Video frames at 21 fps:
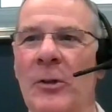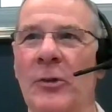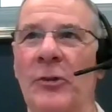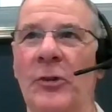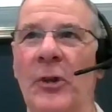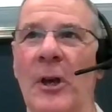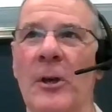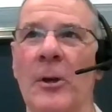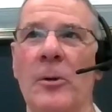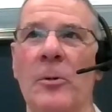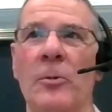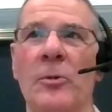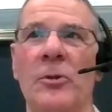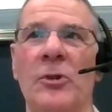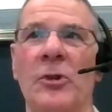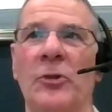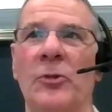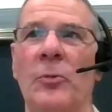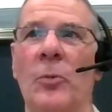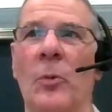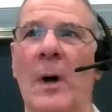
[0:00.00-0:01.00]
So
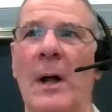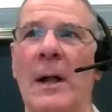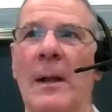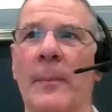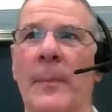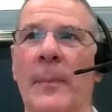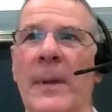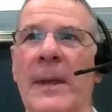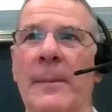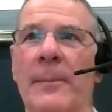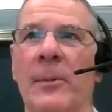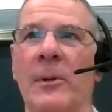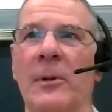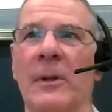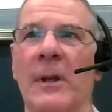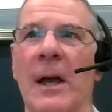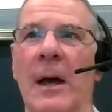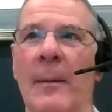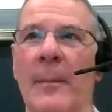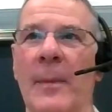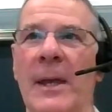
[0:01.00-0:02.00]
just while
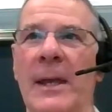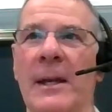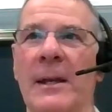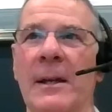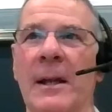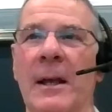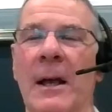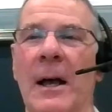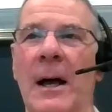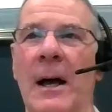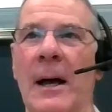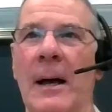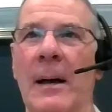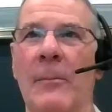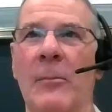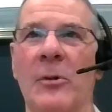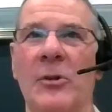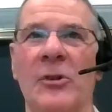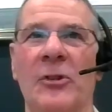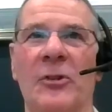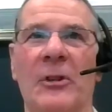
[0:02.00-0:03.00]
people come in,
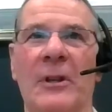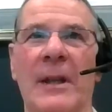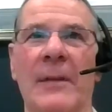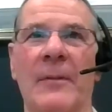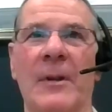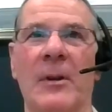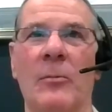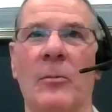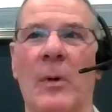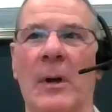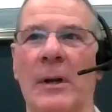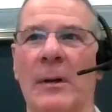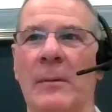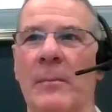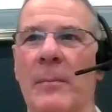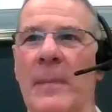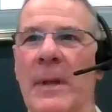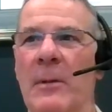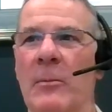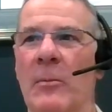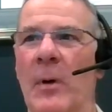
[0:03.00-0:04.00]
we'll just give it
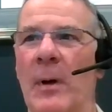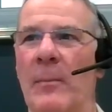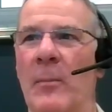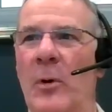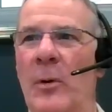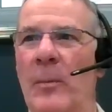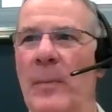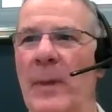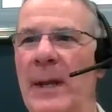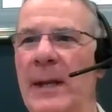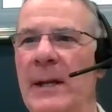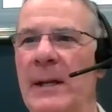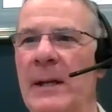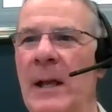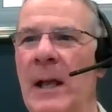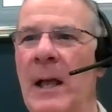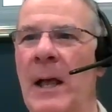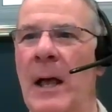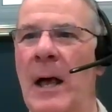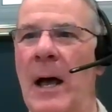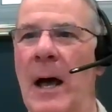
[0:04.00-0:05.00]
one more minute.
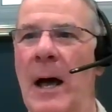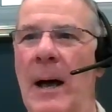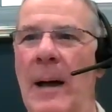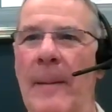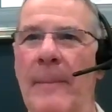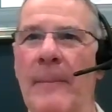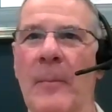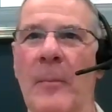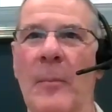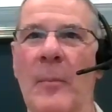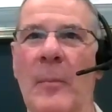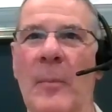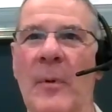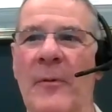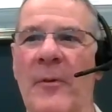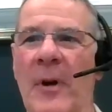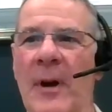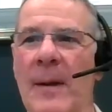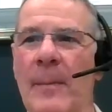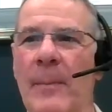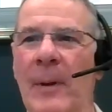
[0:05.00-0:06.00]

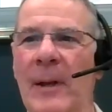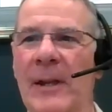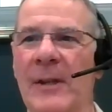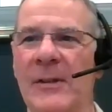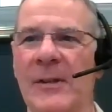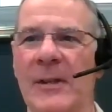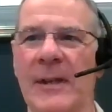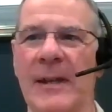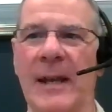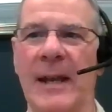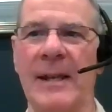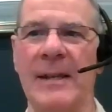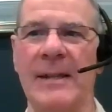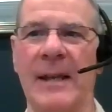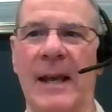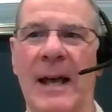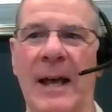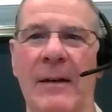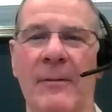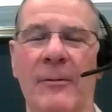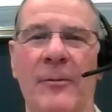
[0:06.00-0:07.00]
We're very pleased today
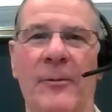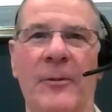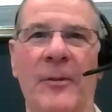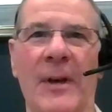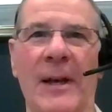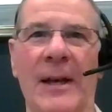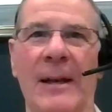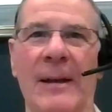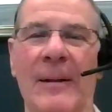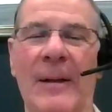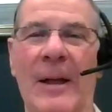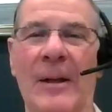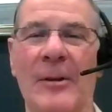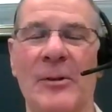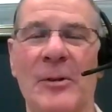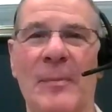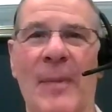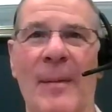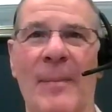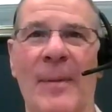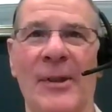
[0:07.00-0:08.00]
to have, I'll
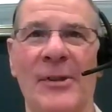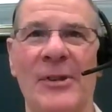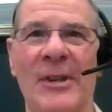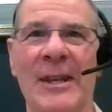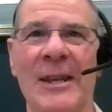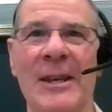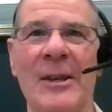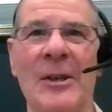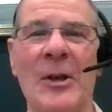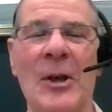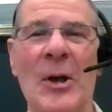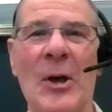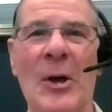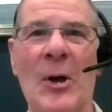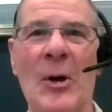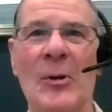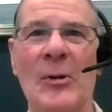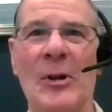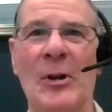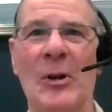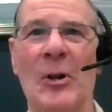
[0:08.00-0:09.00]
do my best here,
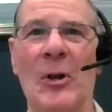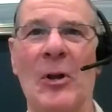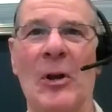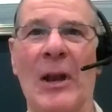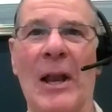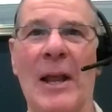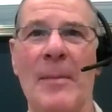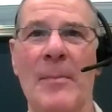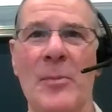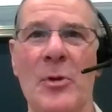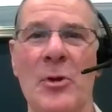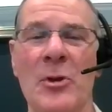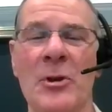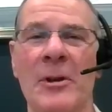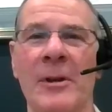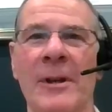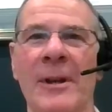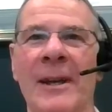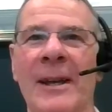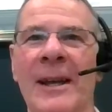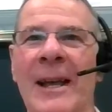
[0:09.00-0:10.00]
Odilon Lemieux,